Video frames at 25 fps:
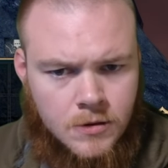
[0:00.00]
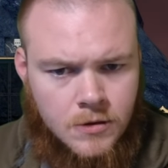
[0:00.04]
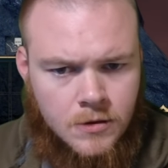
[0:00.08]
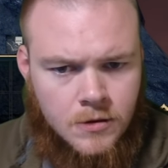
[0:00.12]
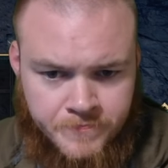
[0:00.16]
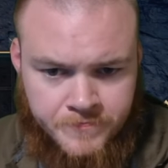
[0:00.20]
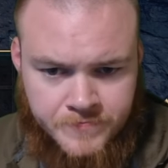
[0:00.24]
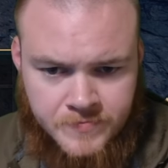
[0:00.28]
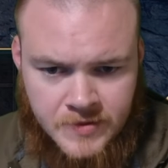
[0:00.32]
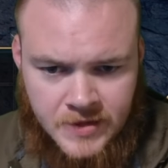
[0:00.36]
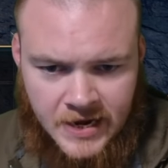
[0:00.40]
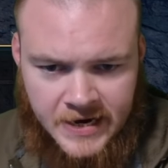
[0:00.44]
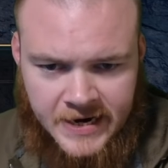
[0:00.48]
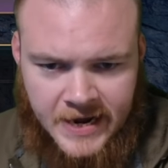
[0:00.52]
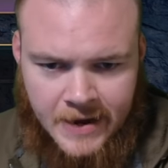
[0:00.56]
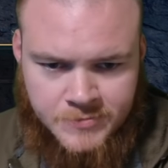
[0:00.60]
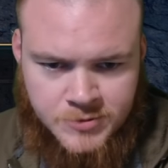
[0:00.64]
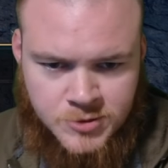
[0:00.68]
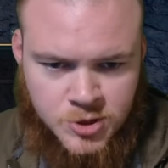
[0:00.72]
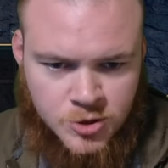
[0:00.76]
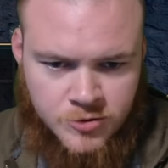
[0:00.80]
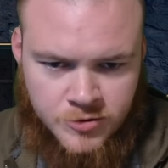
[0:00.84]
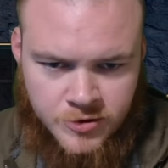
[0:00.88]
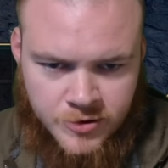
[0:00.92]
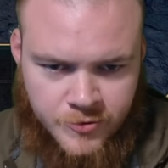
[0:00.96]
An
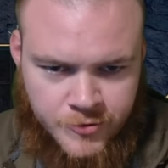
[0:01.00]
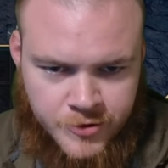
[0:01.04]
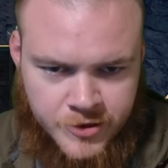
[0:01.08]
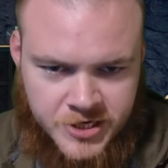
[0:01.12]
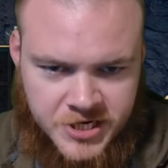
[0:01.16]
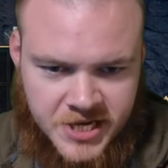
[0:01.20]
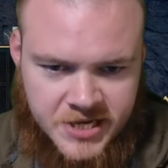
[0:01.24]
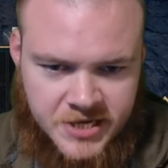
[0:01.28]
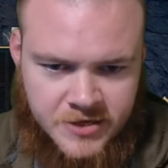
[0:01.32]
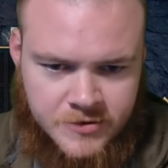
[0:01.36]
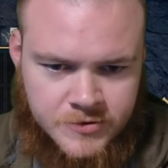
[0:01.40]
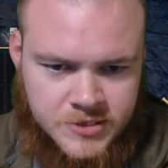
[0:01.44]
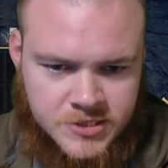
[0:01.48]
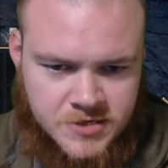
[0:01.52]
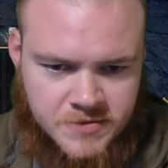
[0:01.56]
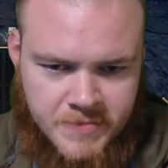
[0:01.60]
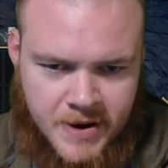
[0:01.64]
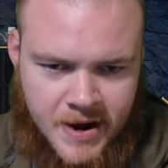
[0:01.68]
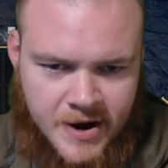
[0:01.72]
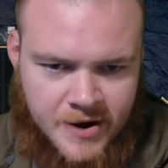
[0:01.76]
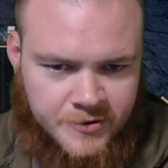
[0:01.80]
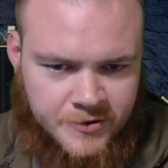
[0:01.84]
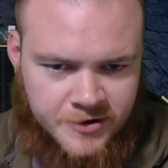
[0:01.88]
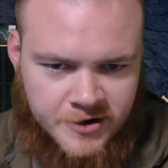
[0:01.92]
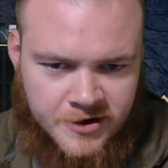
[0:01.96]
absolutely ridiculous
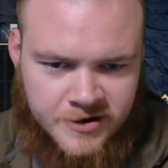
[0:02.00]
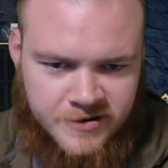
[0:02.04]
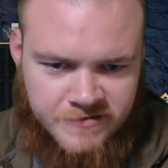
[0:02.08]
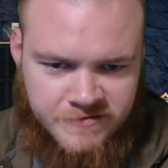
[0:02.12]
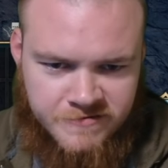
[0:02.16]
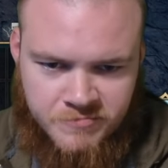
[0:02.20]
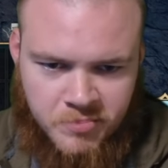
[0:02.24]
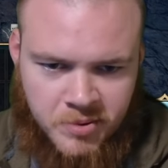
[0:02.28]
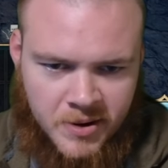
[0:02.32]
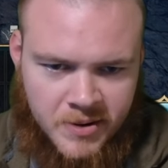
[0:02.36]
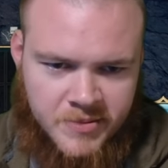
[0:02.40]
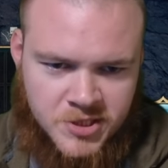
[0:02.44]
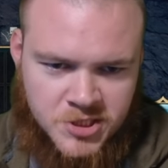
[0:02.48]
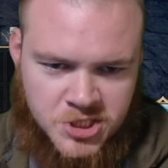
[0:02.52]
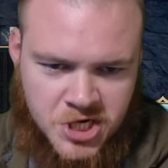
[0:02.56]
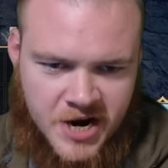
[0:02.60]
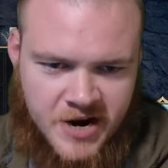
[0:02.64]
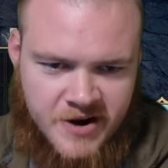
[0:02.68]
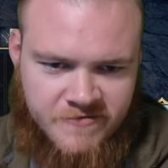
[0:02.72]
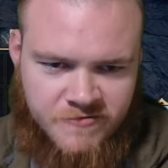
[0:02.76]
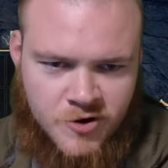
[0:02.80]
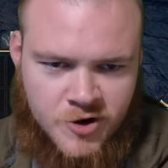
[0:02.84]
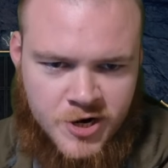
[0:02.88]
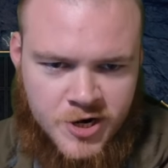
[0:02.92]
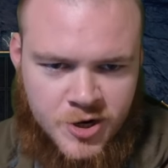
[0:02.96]
amount of pretty much
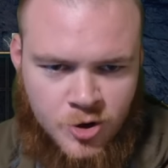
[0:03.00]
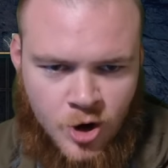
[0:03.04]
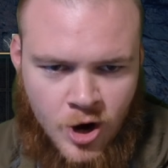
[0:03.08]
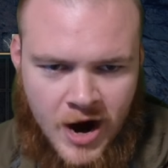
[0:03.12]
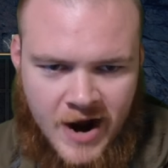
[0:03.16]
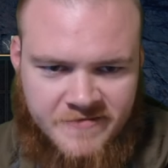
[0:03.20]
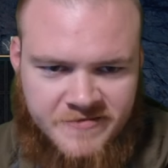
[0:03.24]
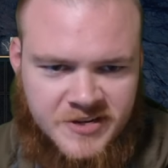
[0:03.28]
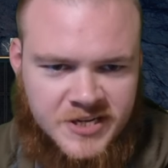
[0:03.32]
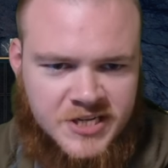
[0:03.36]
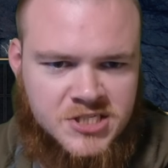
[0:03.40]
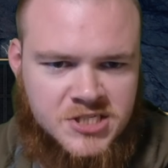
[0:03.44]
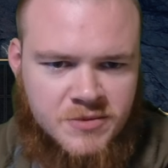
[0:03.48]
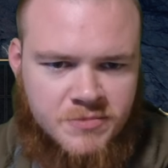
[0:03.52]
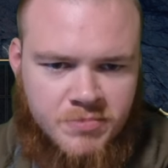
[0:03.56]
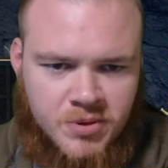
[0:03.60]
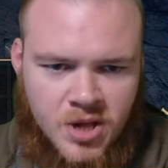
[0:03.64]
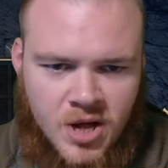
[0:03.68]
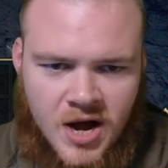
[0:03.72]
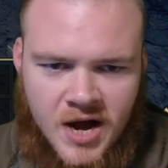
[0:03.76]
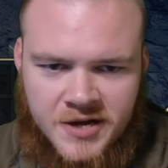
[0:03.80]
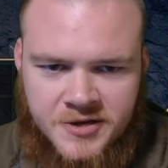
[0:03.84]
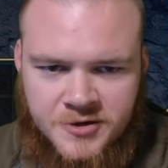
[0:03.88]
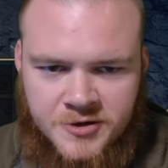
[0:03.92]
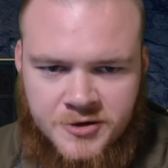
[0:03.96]
every crafting supply
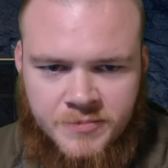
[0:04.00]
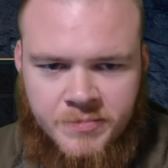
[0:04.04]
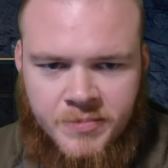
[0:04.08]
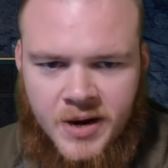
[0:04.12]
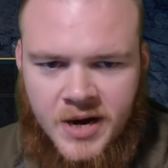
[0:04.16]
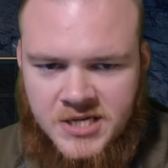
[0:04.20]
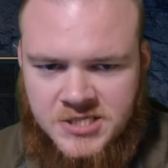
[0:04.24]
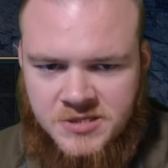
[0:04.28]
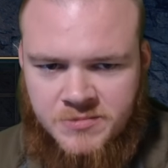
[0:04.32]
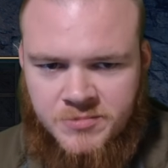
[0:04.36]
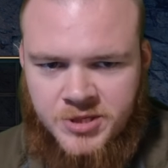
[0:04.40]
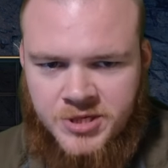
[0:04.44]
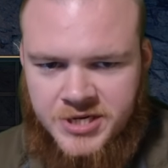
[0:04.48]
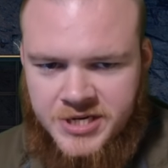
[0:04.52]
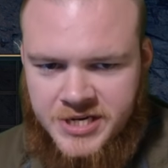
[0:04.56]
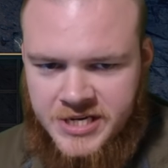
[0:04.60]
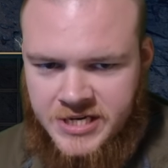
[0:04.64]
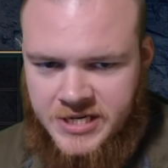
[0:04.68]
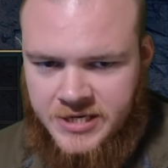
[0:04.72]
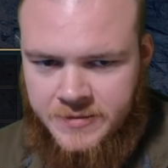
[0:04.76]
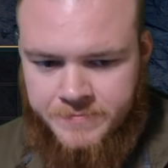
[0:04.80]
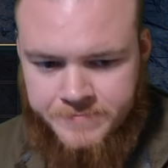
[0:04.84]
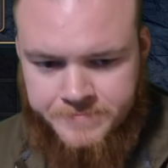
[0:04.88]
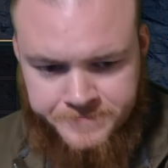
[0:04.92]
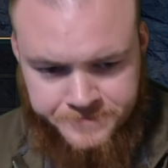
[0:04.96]
you could possibly need.
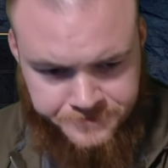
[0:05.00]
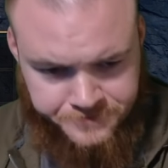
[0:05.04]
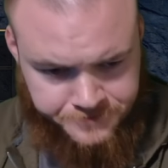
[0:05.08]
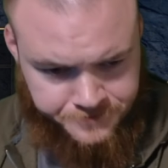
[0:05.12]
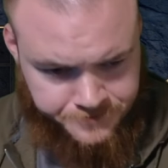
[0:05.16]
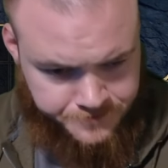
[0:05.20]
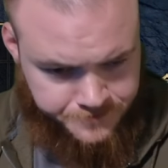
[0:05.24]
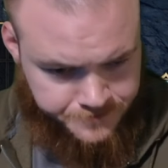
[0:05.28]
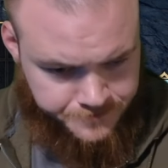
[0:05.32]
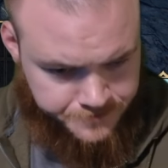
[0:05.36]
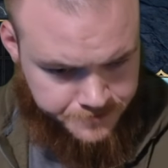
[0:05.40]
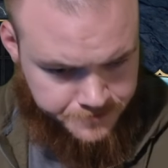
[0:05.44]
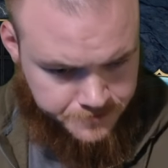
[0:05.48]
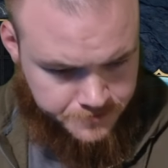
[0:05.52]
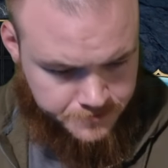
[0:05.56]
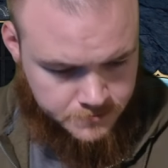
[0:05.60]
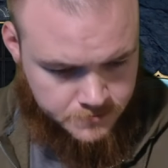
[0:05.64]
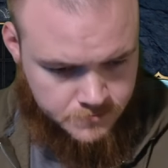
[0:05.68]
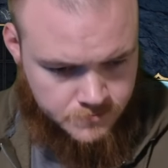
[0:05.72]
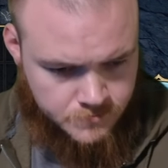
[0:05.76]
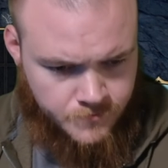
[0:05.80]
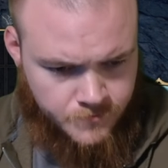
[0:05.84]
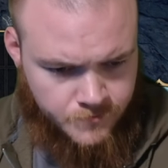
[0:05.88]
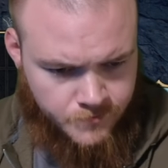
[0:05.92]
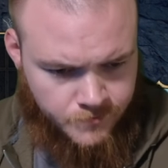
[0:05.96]

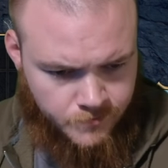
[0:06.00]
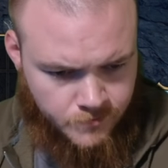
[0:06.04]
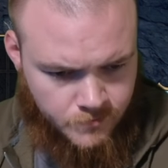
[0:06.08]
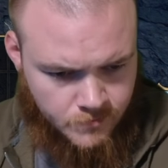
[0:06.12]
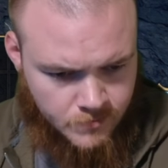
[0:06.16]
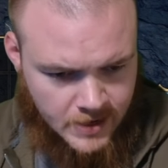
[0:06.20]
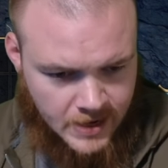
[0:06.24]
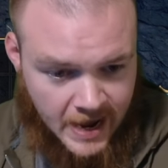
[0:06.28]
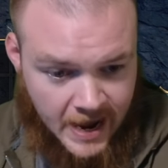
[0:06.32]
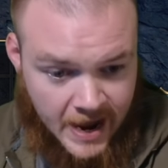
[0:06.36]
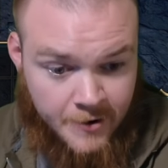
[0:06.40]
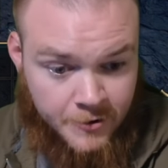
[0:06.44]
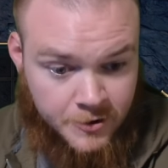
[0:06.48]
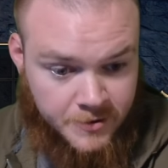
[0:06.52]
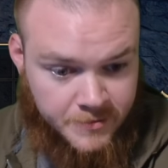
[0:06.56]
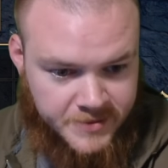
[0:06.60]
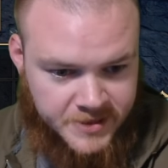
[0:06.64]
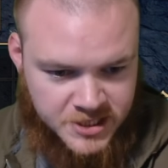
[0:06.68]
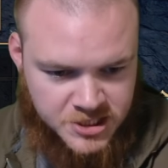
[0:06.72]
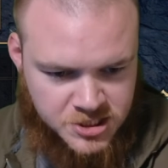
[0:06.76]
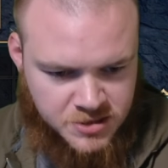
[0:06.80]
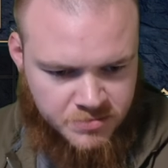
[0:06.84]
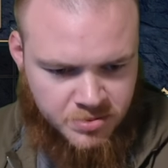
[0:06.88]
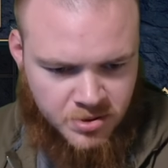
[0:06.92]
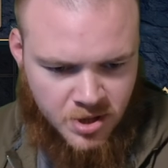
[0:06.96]
Alchemy
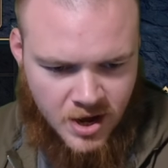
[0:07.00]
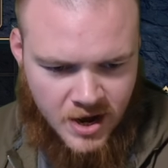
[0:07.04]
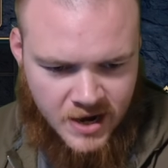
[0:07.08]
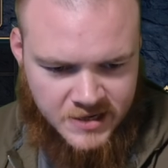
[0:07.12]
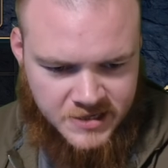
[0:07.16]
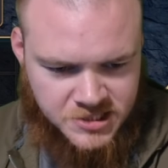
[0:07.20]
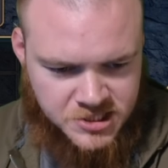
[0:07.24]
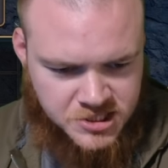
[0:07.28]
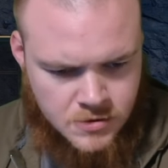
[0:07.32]
supplies.